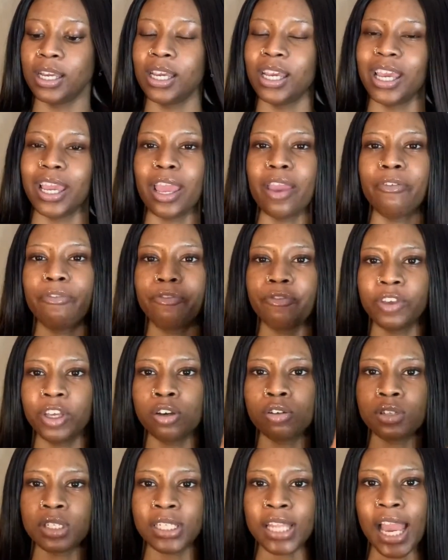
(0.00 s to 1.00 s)
it
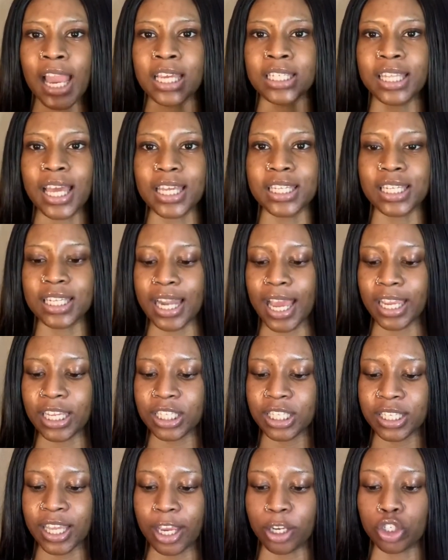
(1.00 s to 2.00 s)
feels nice it has a nice
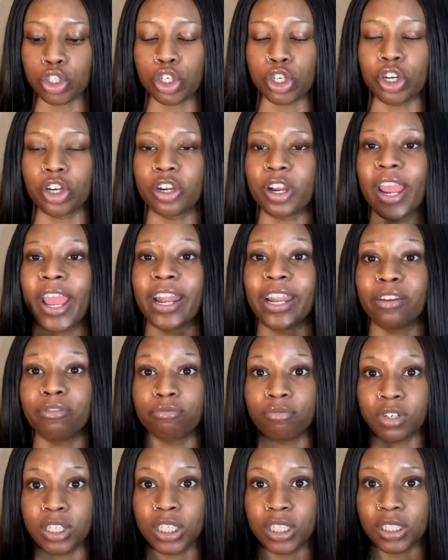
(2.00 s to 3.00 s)
texture and it
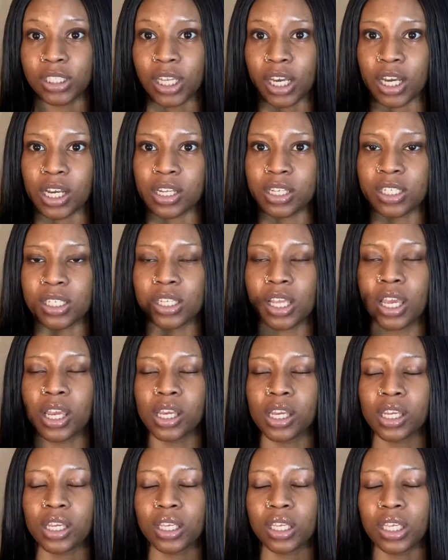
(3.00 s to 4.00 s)
really does
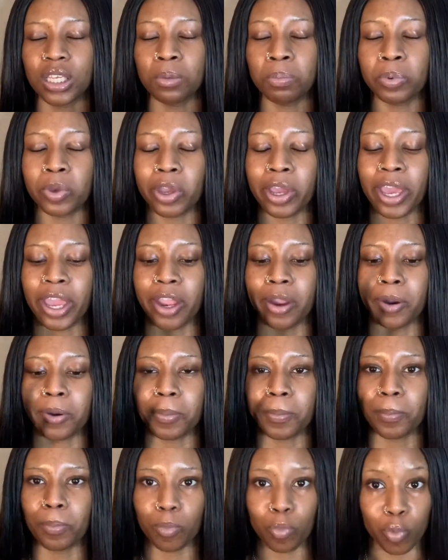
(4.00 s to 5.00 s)
keep your hair
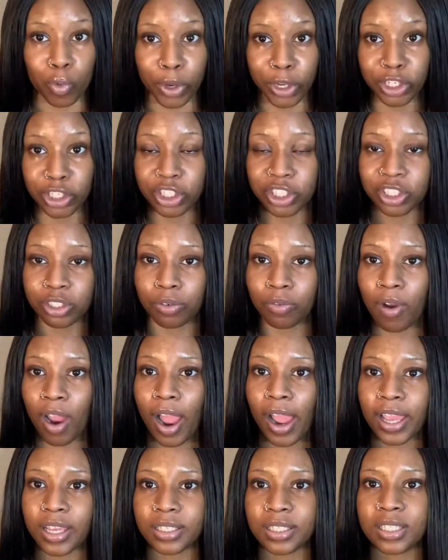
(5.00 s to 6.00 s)

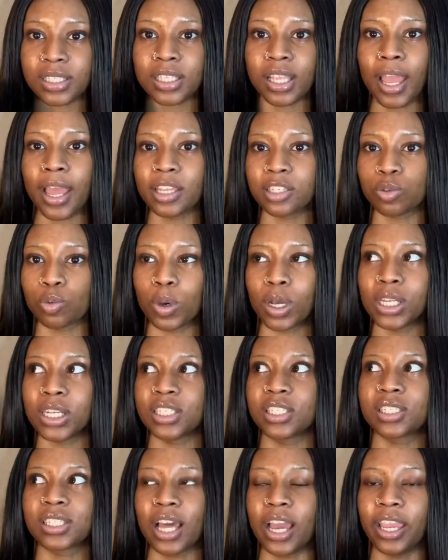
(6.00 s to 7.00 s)
moisturized as well as
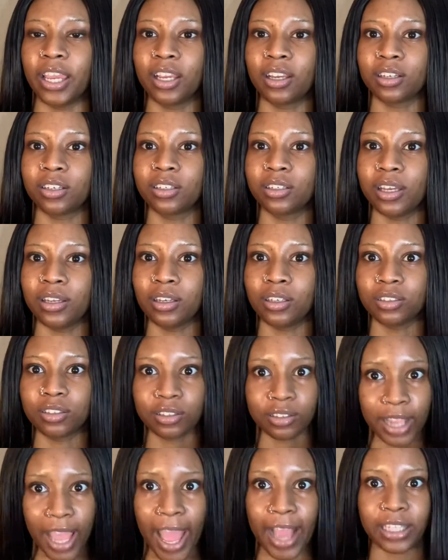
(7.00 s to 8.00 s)
like
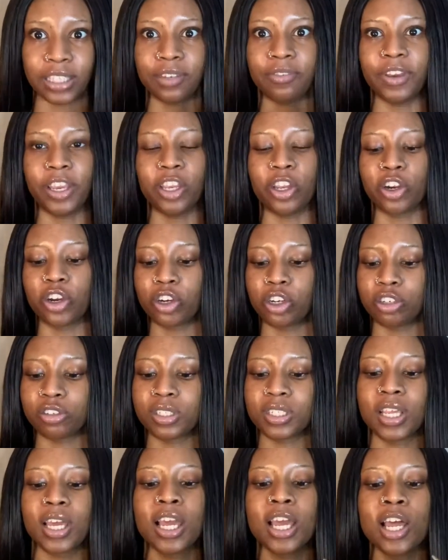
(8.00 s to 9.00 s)
activate your curls
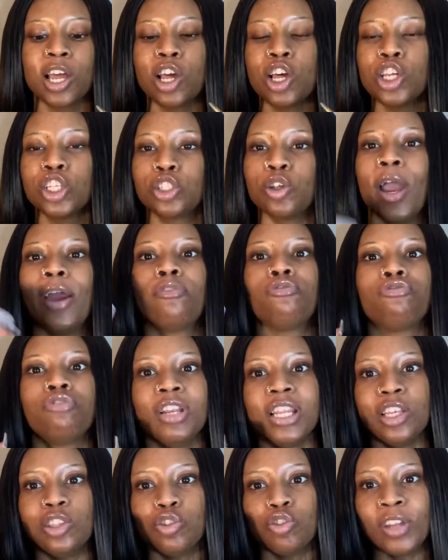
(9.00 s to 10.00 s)
so i
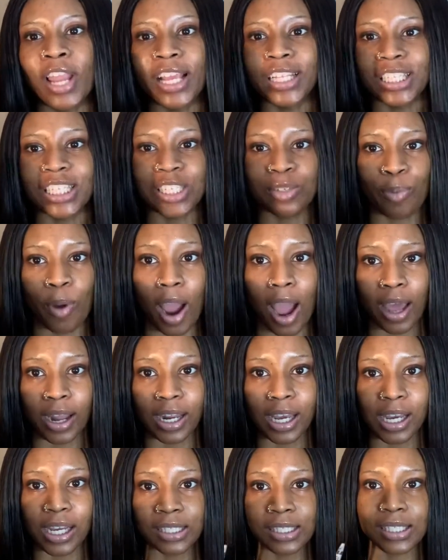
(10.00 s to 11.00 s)
really do like this
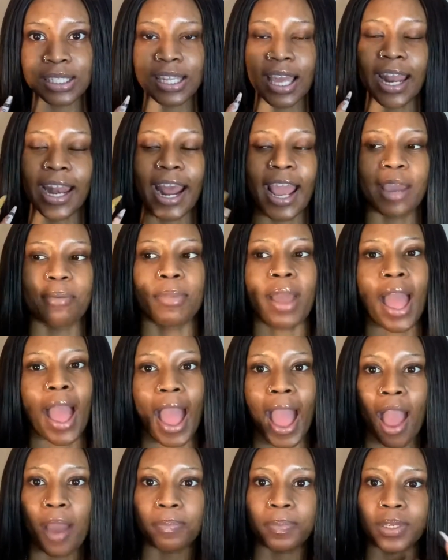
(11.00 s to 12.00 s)
product and i'm
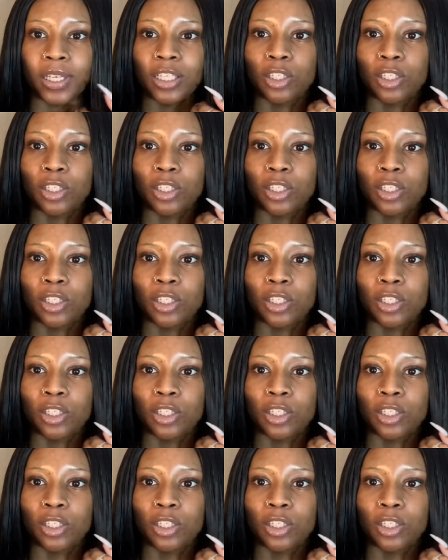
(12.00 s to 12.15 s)
happy